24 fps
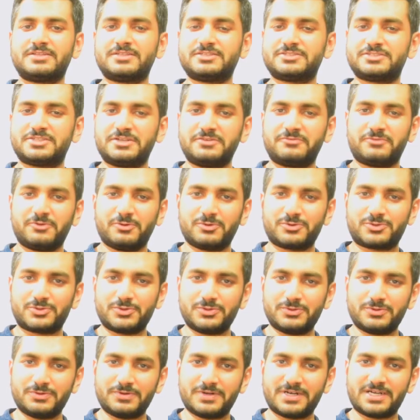Z Fold
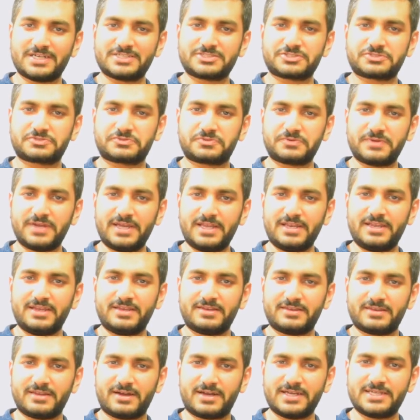2 has really
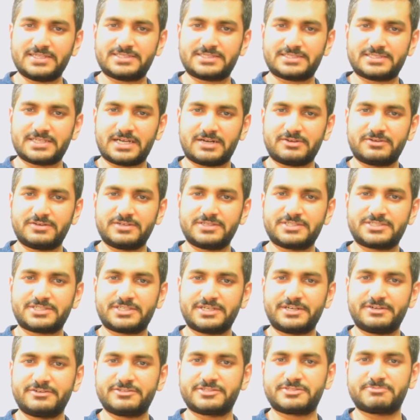nice sounding
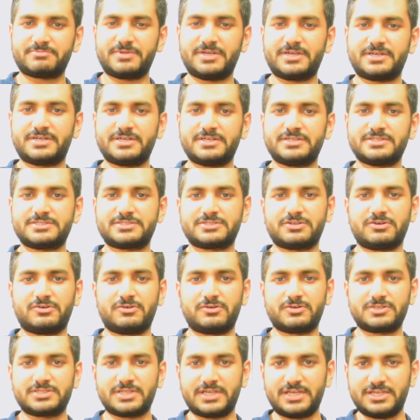stereo speakers
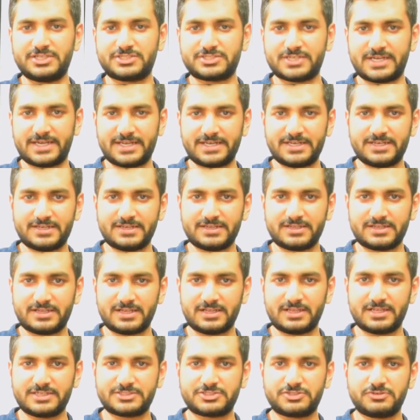on each end
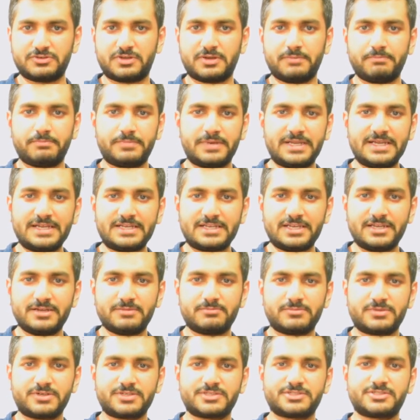that lets you completely
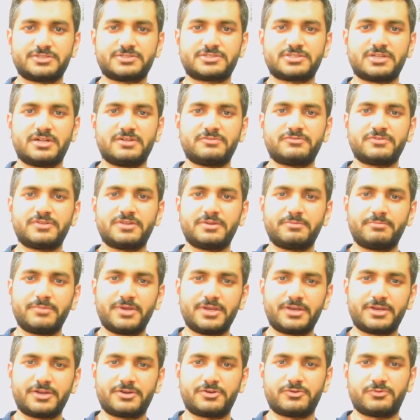immerse yourself in the
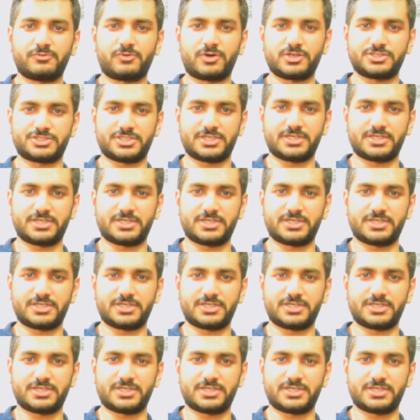media you're watching.